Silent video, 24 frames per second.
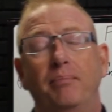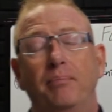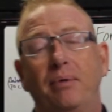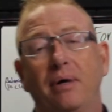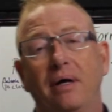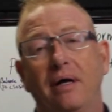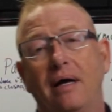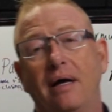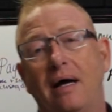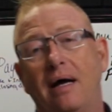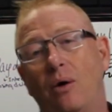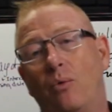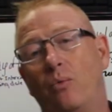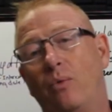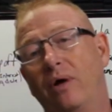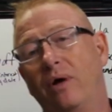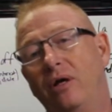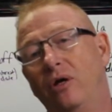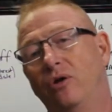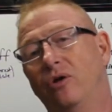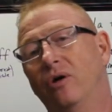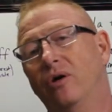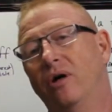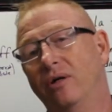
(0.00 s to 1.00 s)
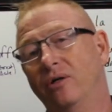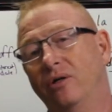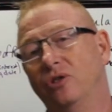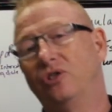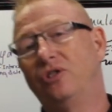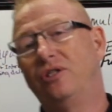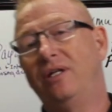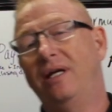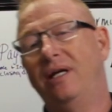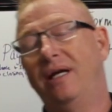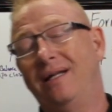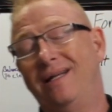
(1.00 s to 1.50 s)
But I want you to
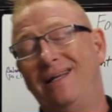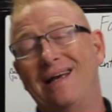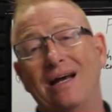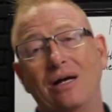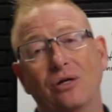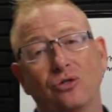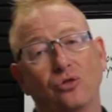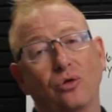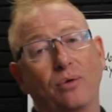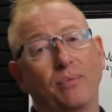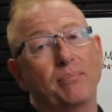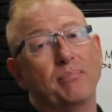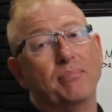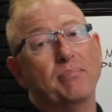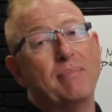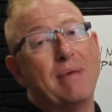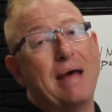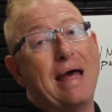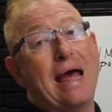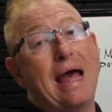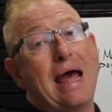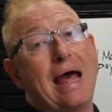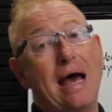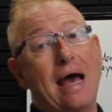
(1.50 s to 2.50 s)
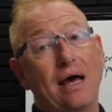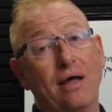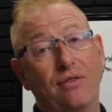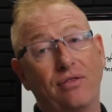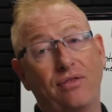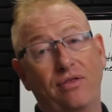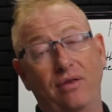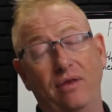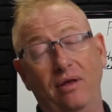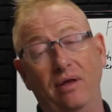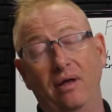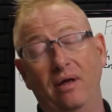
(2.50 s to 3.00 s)
understand the actual
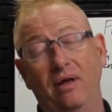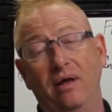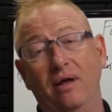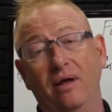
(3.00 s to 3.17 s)
math